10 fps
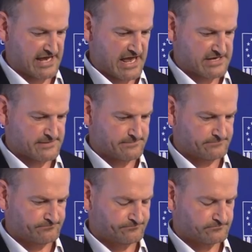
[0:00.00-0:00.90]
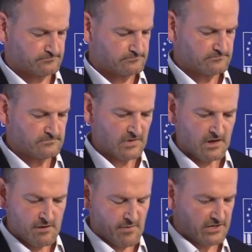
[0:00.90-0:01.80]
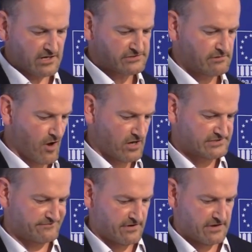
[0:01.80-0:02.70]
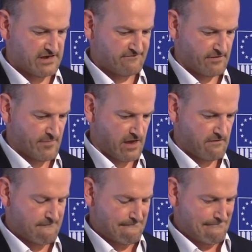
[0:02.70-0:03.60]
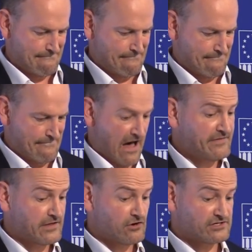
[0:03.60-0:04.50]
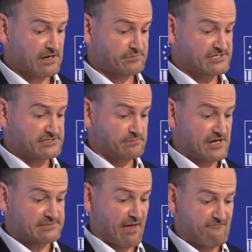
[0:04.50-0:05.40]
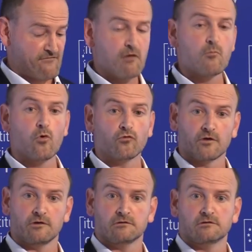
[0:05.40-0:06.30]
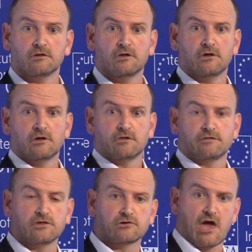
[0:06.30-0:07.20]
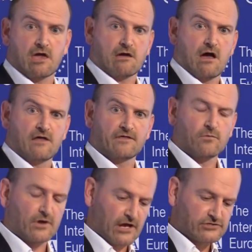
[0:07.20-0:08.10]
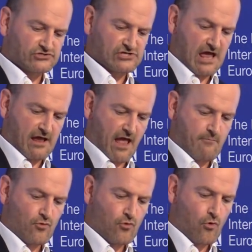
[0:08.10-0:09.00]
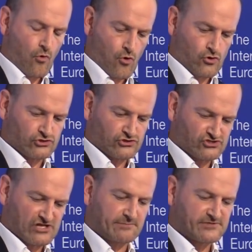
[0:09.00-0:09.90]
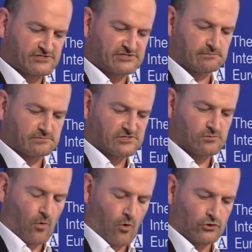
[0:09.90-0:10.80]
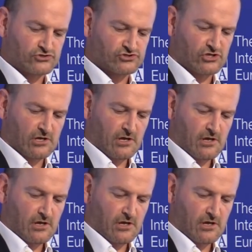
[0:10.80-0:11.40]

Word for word: ahead. My closing remarks, if I may. I think Euroscepticism is about far more than the UK. I think we're going to see a broad scepticism towards